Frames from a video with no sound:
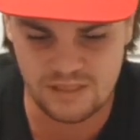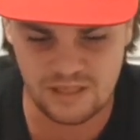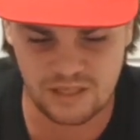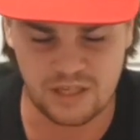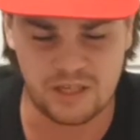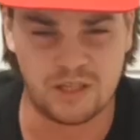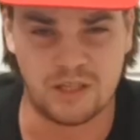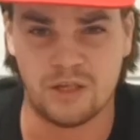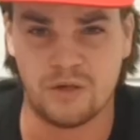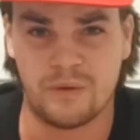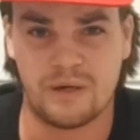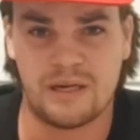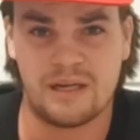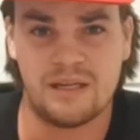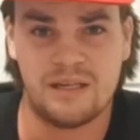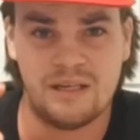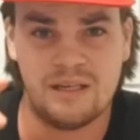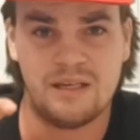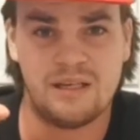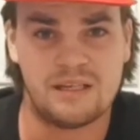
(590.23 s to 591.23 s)
The
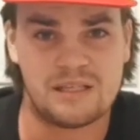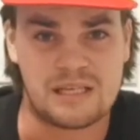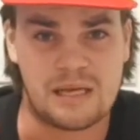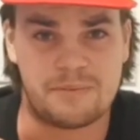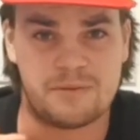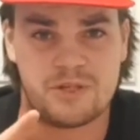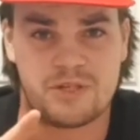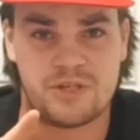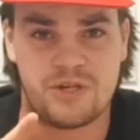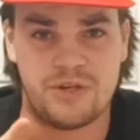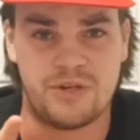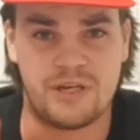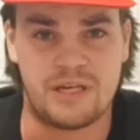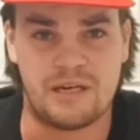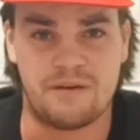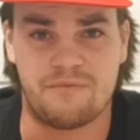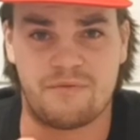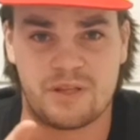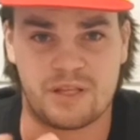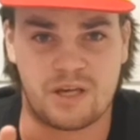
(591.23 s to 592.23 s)
Kahlua
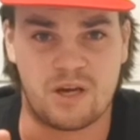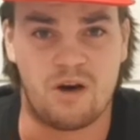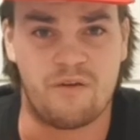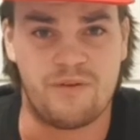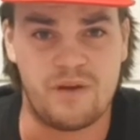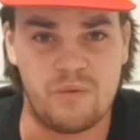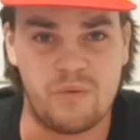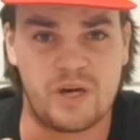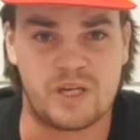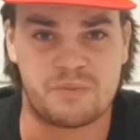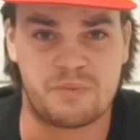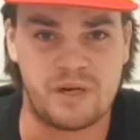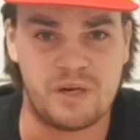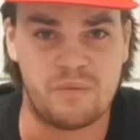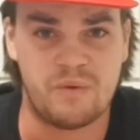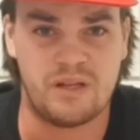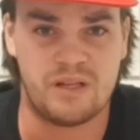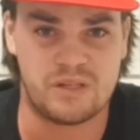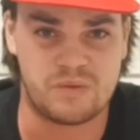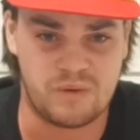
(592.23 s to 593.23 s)
substituted in for the coffee works
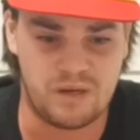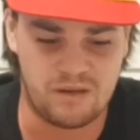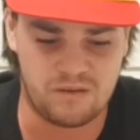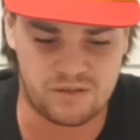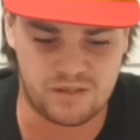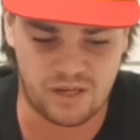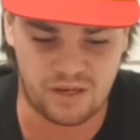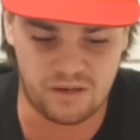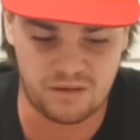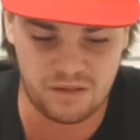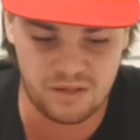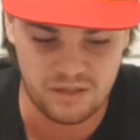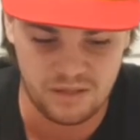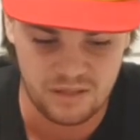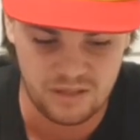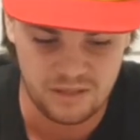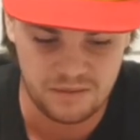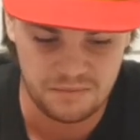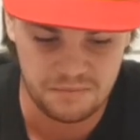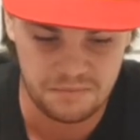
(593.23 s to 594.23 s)
pretty well as well. So
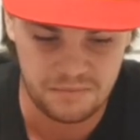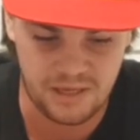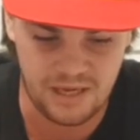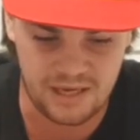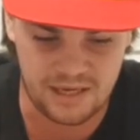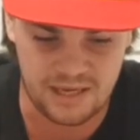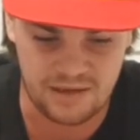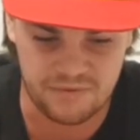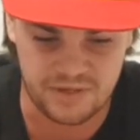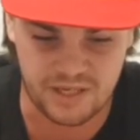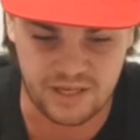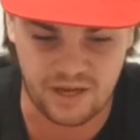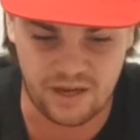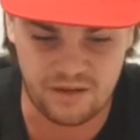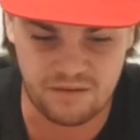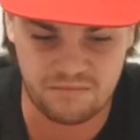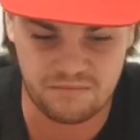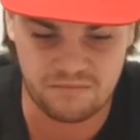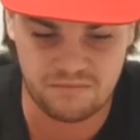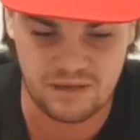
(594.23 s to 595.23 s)
yeah, give it a
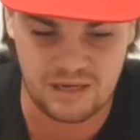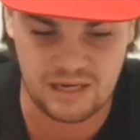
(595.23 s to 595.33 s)
go.